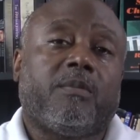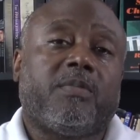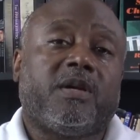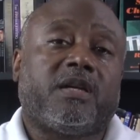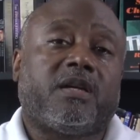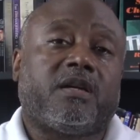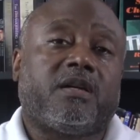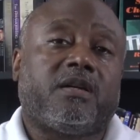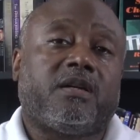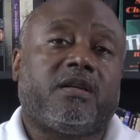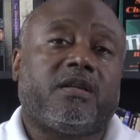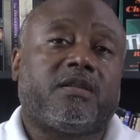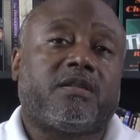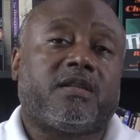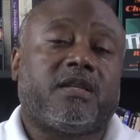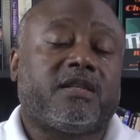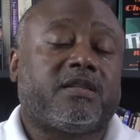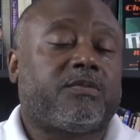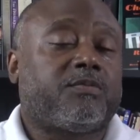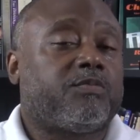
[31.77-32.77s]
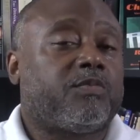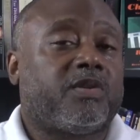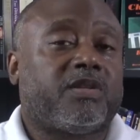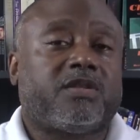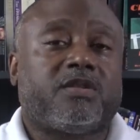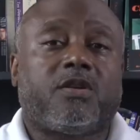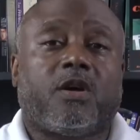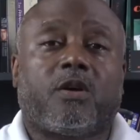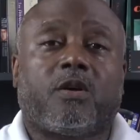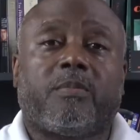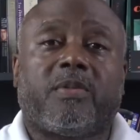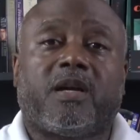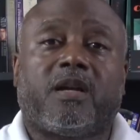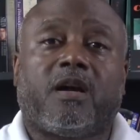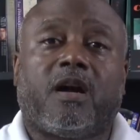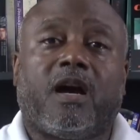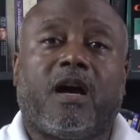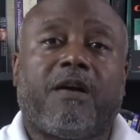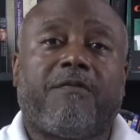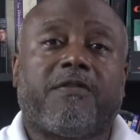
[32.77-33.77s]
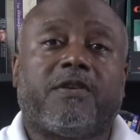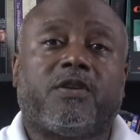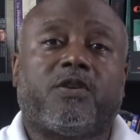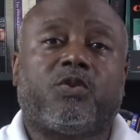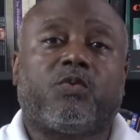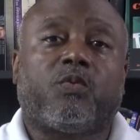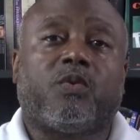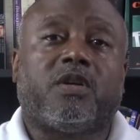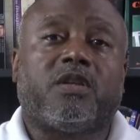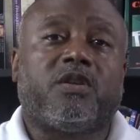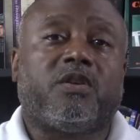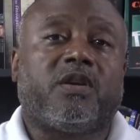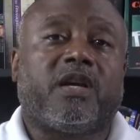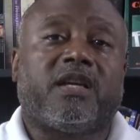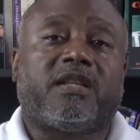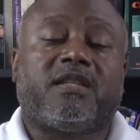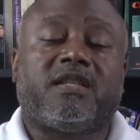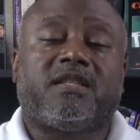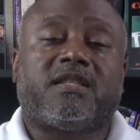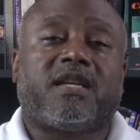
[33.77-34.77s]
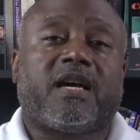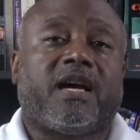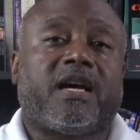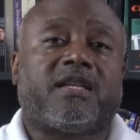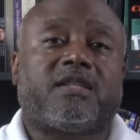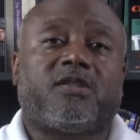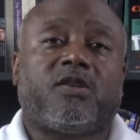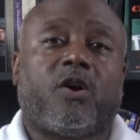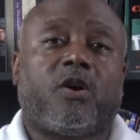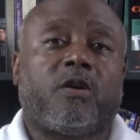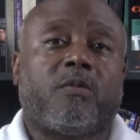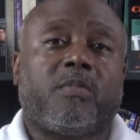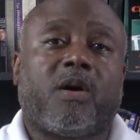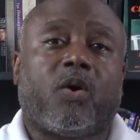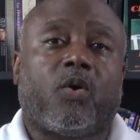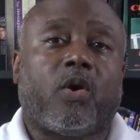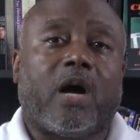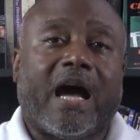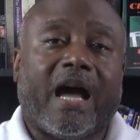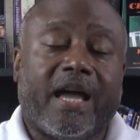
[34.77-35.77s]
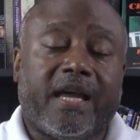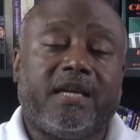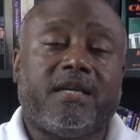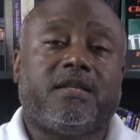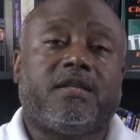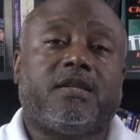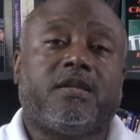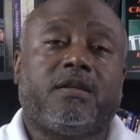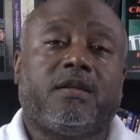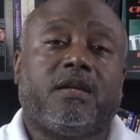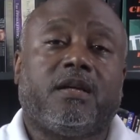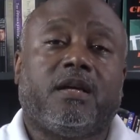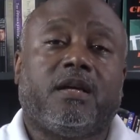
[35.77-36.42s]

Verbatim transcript: Because let's let's talk about an obvious one. You got these guys talking about height,